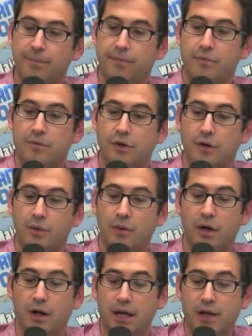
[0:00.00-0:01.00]
So
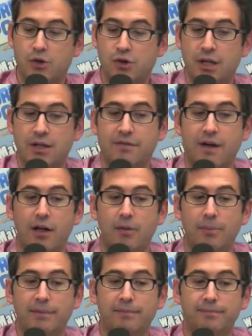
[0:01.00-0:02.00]
uh, interesting
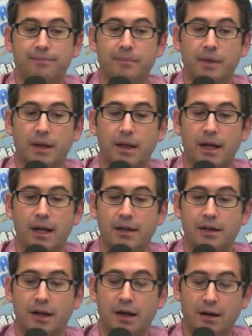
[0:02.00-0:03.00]
development,
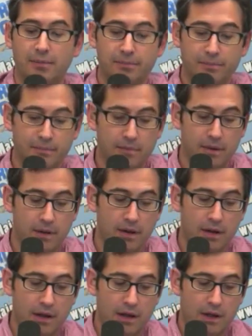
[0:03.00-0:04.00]
and um,
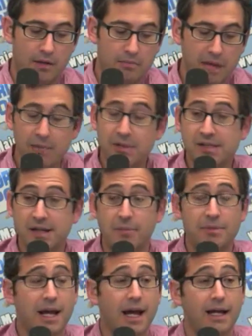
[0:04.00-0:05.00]
maybe
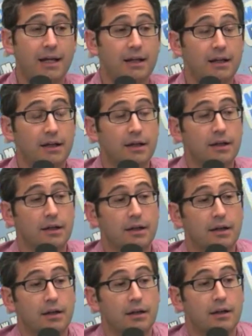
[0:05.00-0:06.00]
someday
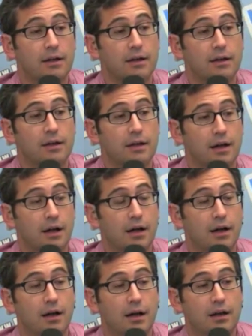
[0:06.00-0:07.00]

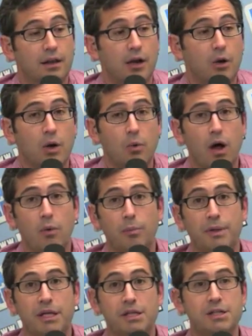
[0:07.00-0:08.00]
uh, Glenn Greenwald will
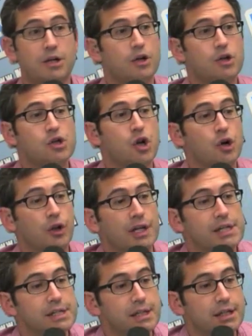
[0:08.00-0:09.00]
be considered a
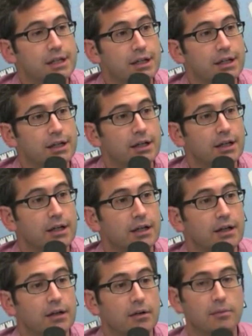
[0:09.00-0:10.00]
journalist
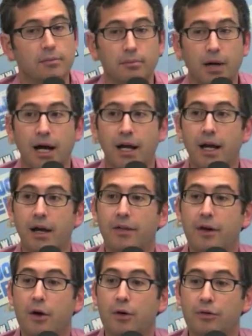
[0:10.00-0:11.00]
by uh,
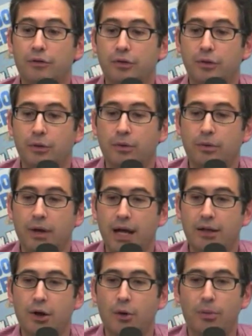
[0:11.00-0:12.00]
those who
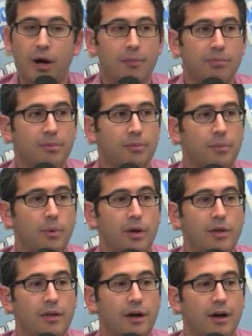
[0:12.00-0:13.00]
had no problem
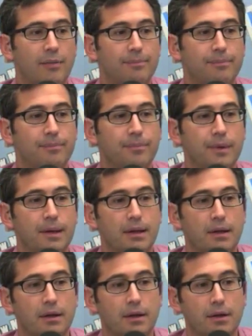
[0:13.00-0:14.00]
with um,
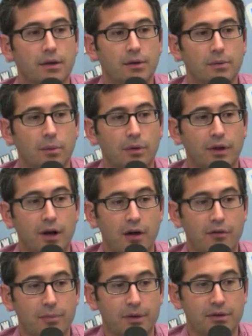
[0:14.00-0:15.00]
with the
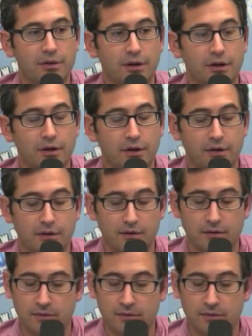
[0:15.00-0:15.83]
government, uh,